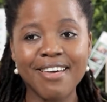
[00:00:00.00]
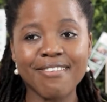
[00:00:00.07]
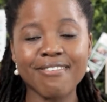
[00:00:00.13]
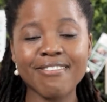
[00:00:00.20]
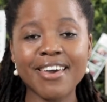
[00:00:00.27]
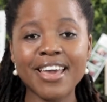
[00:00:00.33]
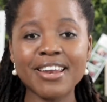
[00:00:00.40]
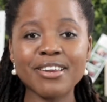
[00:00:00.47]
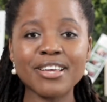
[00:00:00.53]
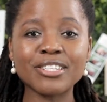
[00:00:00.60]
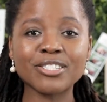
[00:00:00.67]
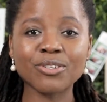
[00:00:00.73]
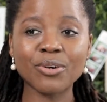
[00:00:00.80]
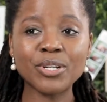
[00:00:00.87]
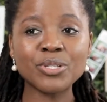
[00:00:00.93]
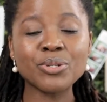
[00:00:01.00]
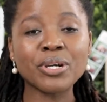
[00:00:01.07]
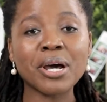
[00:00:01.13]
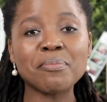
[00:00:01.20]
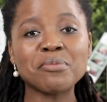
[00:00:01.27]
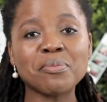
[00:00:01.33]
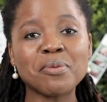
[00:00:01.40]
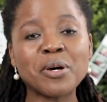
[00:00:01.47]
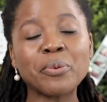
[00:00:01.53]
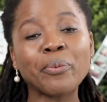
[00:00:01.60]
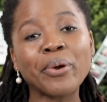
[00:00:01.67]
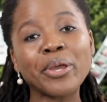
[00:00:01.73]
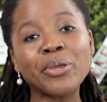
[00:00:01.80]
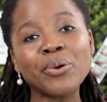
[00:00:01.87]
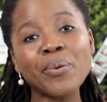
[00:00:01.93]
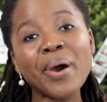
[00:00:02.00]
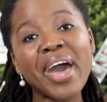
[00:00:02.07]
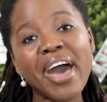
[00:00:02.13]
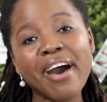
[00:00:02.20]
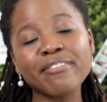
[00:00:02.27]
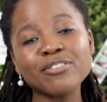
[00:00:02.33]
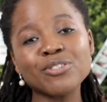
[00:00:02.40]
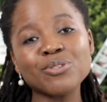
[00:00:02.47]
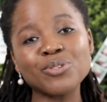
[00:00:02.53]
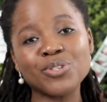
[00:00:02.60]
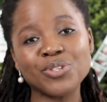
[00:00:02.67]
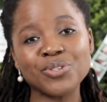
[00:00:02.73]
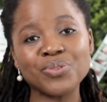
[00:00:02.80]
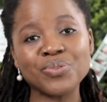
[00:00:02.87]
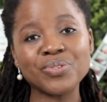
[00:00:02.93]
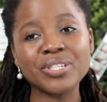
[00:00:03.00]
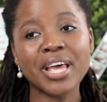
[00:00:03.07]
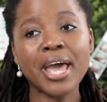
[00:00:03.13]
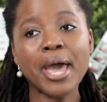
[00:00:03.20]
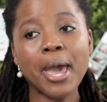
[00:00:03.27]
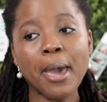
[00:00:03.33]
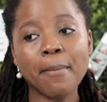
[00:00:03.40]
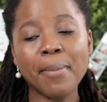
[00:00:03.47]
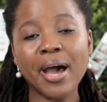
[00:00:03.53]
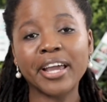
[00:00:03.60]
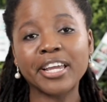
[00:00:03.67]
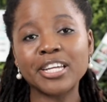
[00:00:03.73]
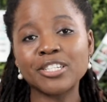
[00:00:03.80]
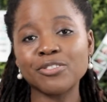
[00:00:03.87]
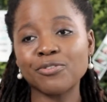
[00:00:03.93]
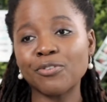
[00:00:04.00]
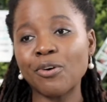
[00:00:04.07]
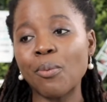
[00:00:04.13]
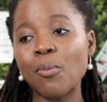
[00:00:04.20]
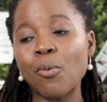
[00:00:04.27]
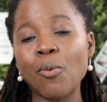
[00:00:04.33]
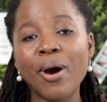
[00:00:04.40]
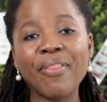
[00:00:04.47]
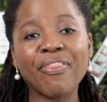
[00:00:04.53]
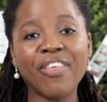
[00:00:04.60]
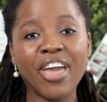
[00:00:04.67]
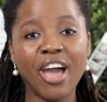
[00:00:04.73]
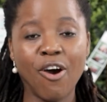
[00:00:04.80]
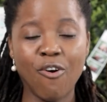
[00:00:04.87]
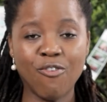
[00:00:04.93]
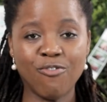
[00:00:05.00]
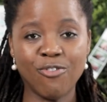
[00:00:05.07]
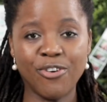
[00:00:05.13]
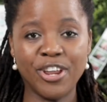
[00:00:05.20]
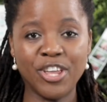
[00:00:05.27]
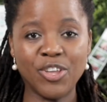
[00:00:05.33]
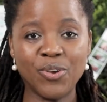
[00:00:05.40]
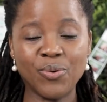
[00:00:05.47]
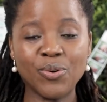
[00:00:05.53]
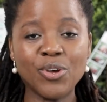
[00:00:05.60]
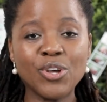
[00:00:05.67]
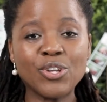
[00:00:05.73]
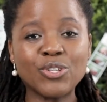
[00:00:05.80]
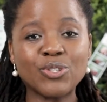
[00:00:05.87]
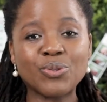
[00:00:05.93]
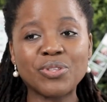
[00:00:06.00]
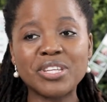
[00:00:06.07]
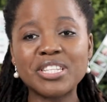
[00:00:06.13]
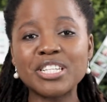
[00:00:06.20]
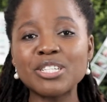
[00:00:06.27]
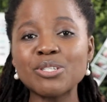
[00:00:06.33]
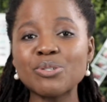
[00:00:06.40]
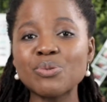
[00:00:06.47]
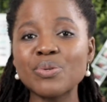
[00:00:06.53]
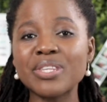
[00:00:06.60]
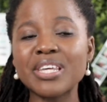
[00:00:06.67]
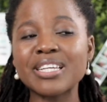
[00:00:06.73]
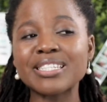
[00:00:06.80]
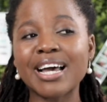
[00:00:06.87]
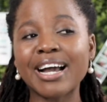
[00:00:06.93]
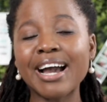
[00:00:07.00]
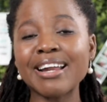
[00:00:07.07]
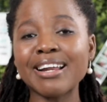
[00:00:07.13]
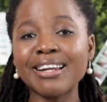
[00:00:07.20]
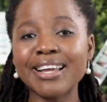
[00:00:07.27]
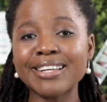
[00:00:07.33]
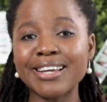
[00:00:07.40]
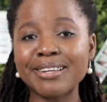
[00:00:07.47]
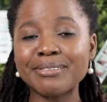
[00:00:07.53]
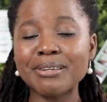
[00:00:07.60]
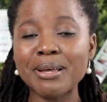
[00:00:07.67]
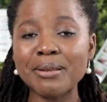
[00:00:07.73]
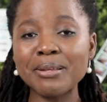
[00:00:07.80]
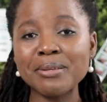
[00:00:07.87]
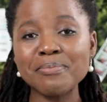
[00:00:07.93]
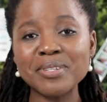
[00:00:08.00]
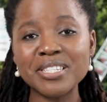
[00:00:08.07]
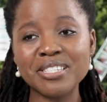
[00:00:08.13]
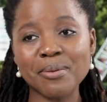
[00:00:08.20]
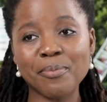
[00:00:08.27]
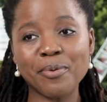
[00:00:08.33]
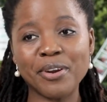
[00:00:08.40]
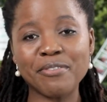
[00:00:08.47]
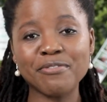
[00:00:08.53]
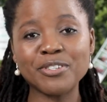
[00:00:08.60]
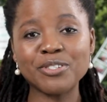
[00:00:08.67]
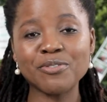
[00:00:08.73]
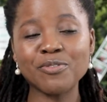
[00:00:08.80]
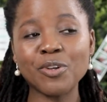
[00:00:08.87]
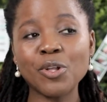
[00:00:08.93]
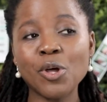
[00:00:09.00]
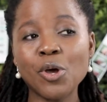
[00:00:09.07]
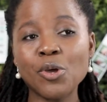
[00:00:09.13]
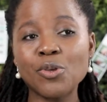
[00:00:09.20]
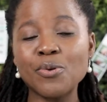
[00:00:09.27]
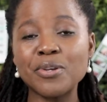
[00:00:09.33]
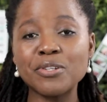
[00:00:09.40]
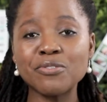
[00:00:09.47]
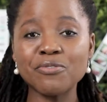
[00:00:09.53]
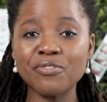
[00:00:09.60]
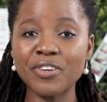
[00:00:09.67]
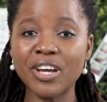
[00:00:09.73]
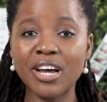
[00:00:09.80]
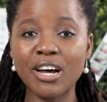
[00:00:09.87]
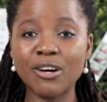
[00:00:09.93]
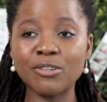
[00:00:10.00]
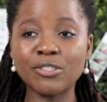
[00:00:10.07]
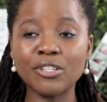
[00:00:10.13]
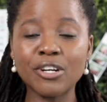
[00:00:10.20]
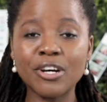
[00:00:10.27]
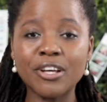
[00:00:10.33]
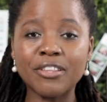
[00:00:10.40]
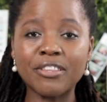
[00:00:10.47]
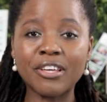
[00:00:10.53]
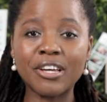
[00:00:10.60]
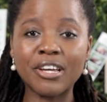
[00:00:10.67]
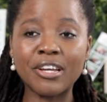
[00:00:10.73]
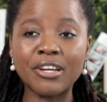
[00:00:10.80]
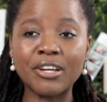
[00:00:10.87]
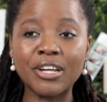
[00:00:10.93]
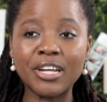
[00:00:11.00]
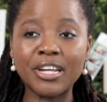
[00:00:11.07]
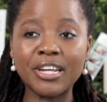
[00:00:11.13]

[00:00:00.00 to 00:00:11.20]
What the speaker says: then it's going to come the part where you have to choose a package from what they are offering you. So then these two things are kind of like a little bit separate. First of all, you need to figure out the